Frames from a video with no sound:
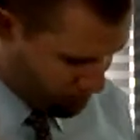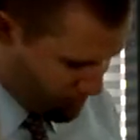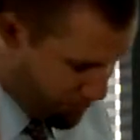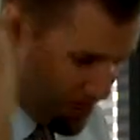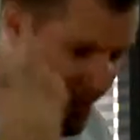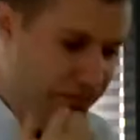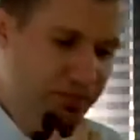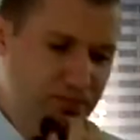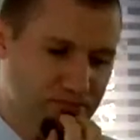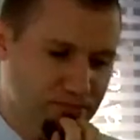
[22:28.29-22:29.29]
Now,
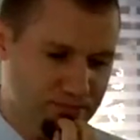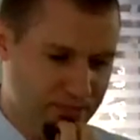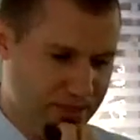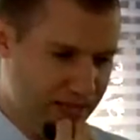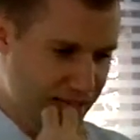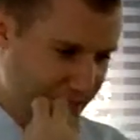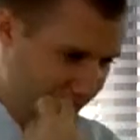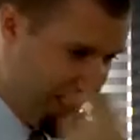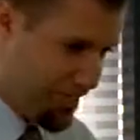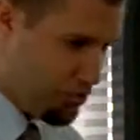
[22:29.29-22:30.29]
if the
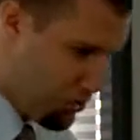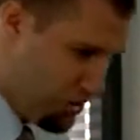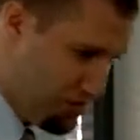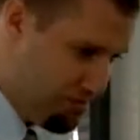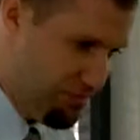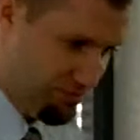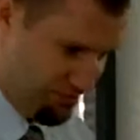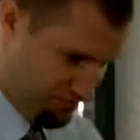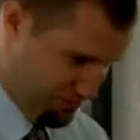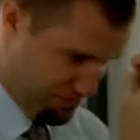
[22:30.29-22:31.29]
literal
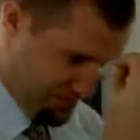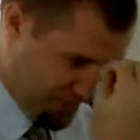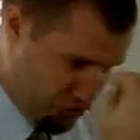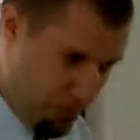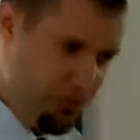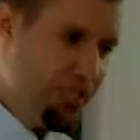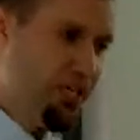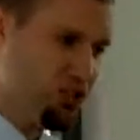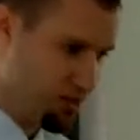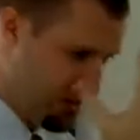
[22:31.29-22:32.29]

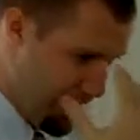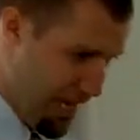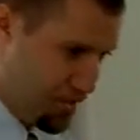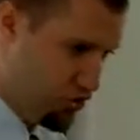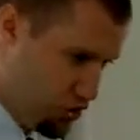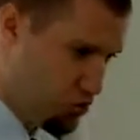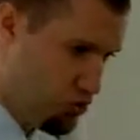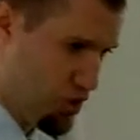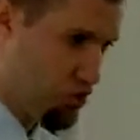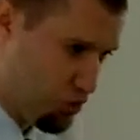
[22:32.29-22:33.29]
interpretation as you
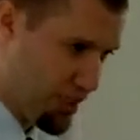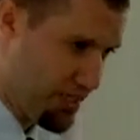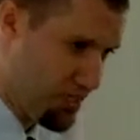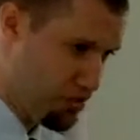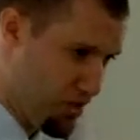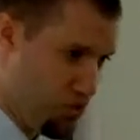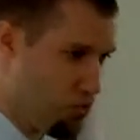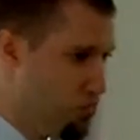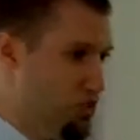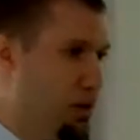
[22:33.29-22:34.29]
just read it,
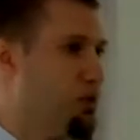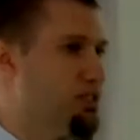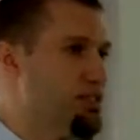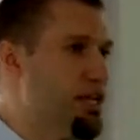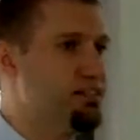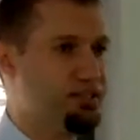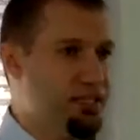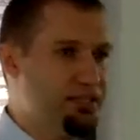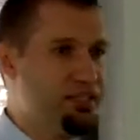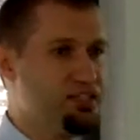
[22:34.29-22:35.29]
when someone says
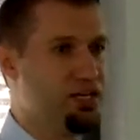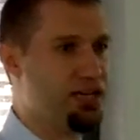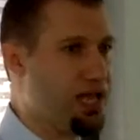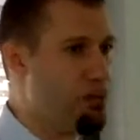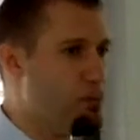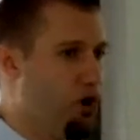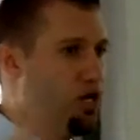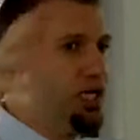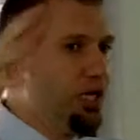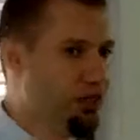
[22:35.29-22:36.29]
these things are going to come
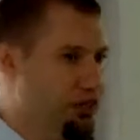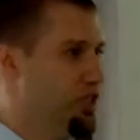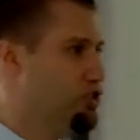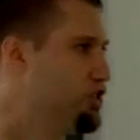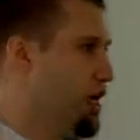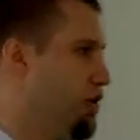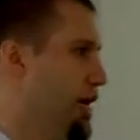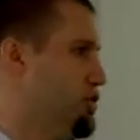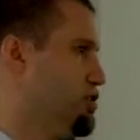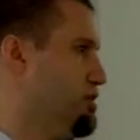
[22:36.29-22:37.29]
upon this
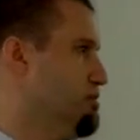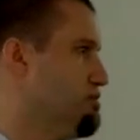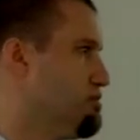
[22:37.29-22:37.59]
generation,